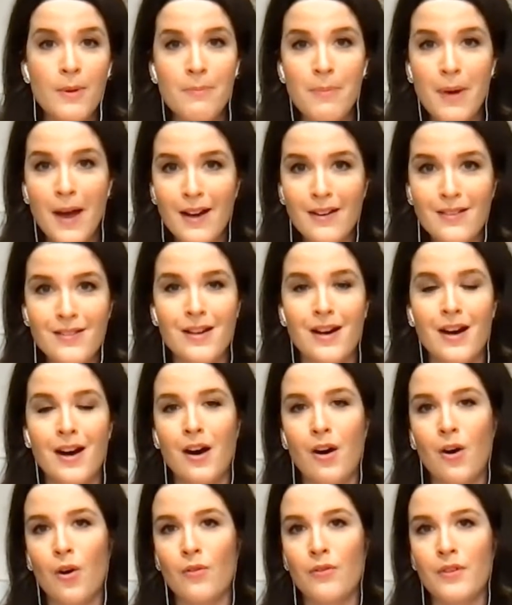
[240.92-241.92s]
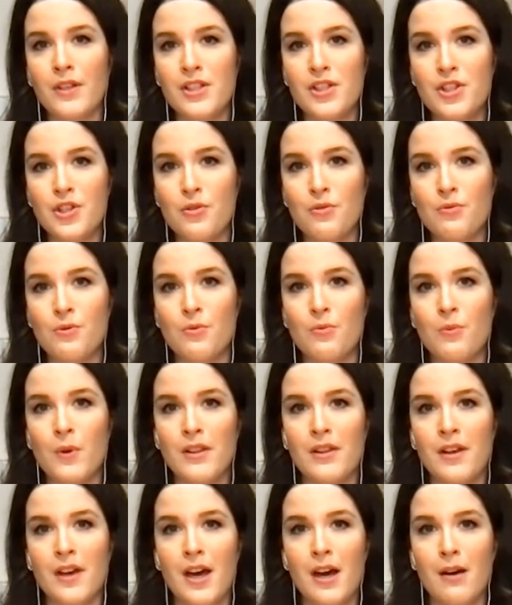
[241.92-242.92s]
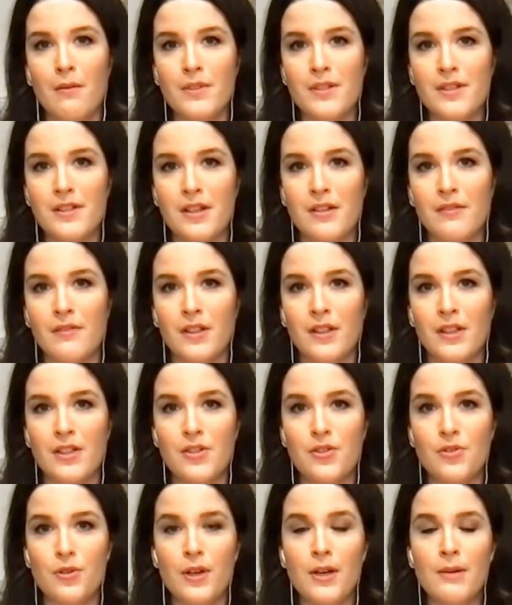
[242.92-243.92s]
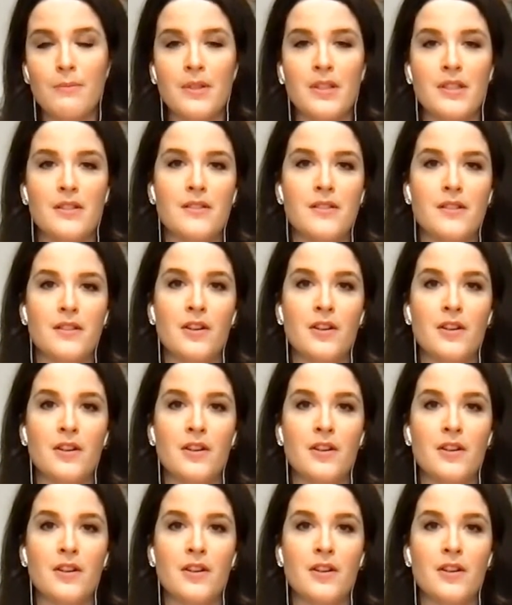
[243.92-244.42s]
impacts are on these children when they are receiving these treatments.